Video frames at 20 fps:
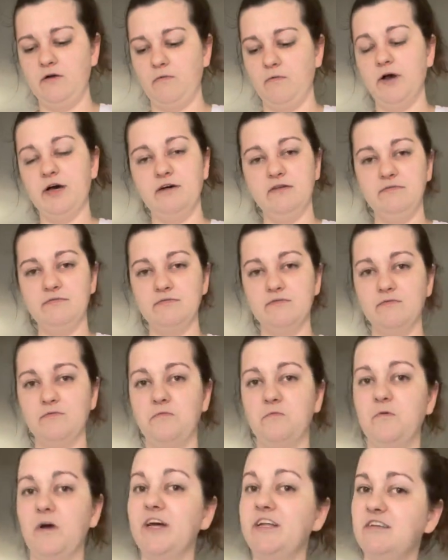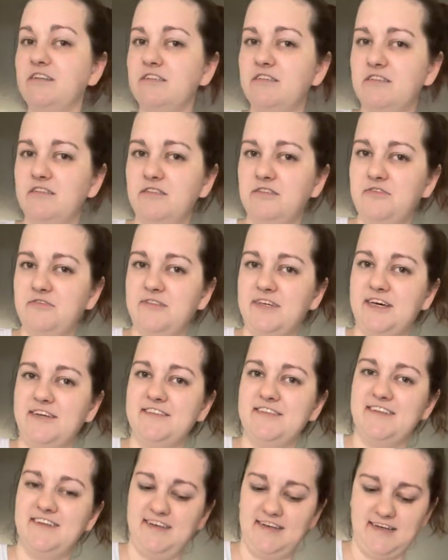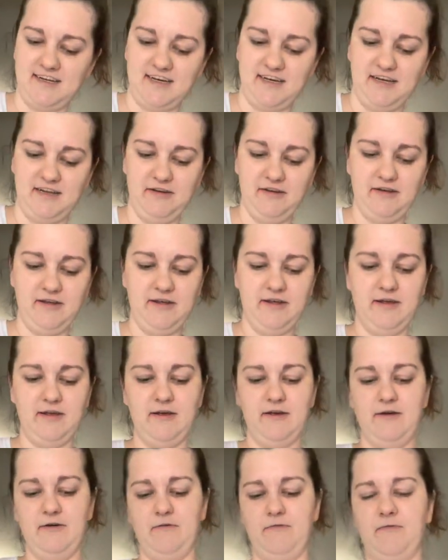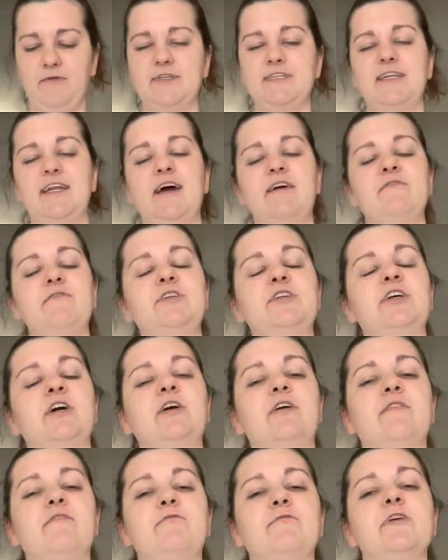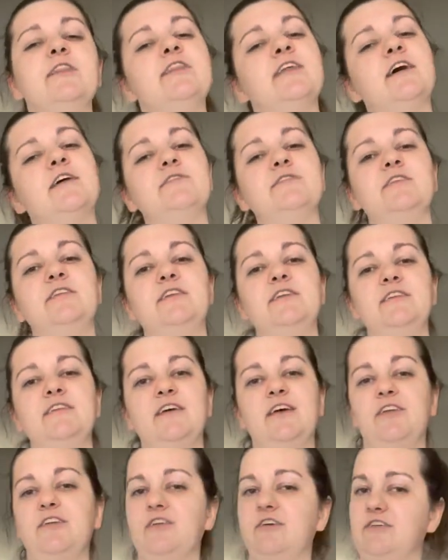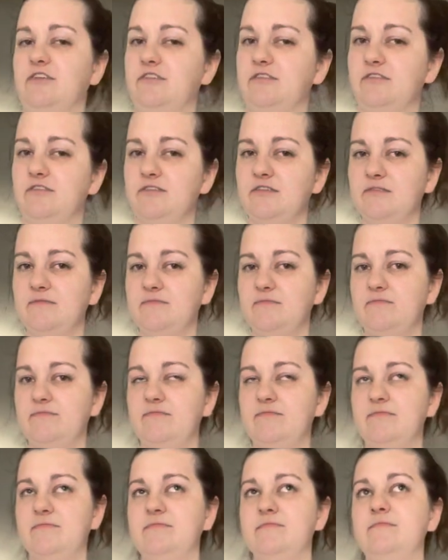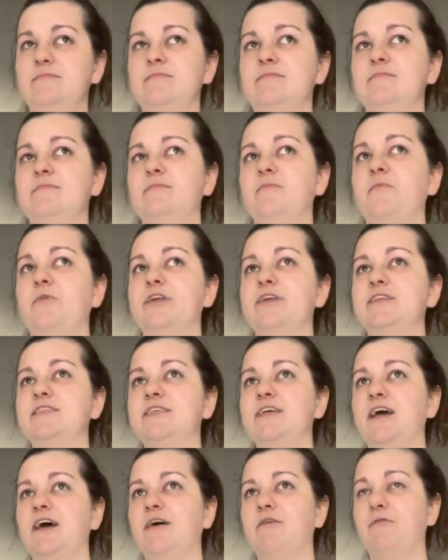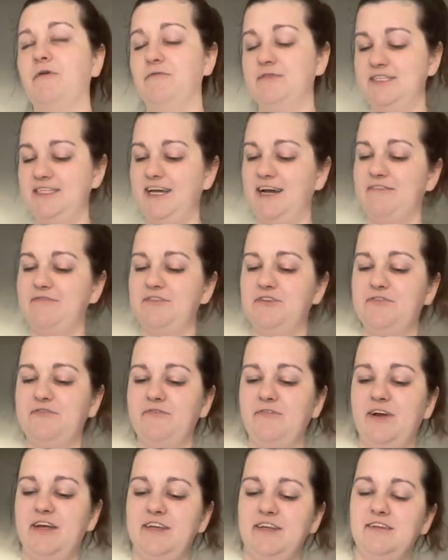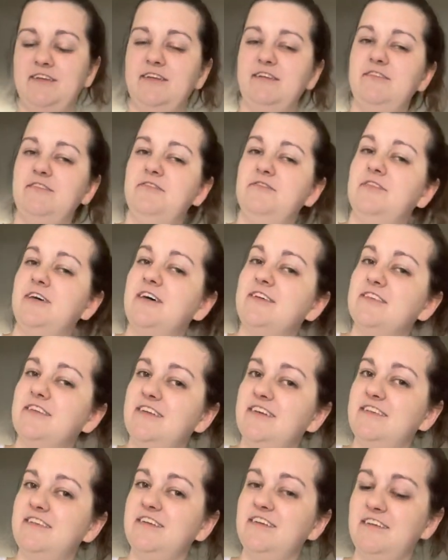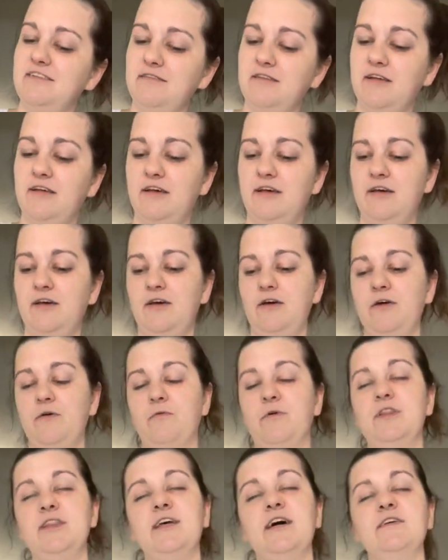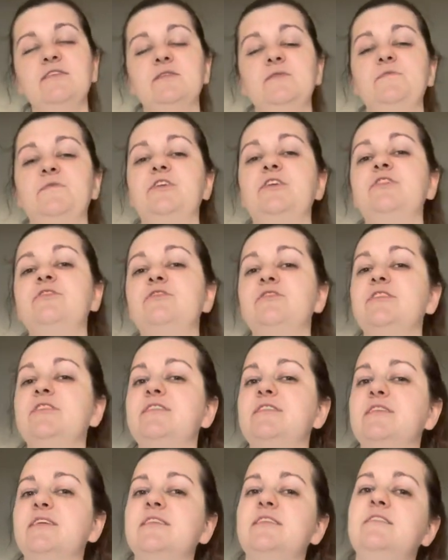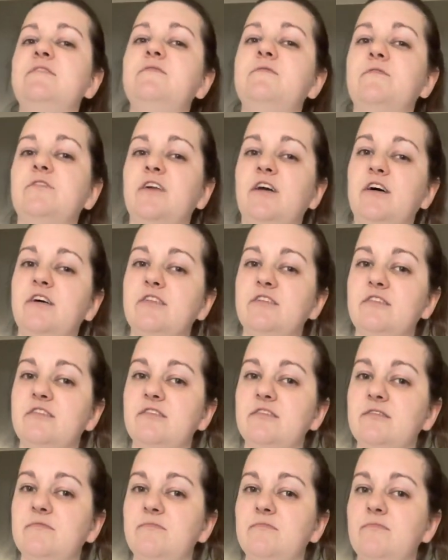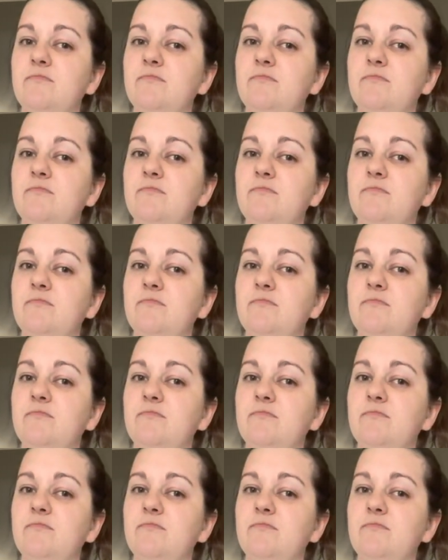Well, rent in 2009 was an average of $1,010. What was the average of rent in 2018? $1,164.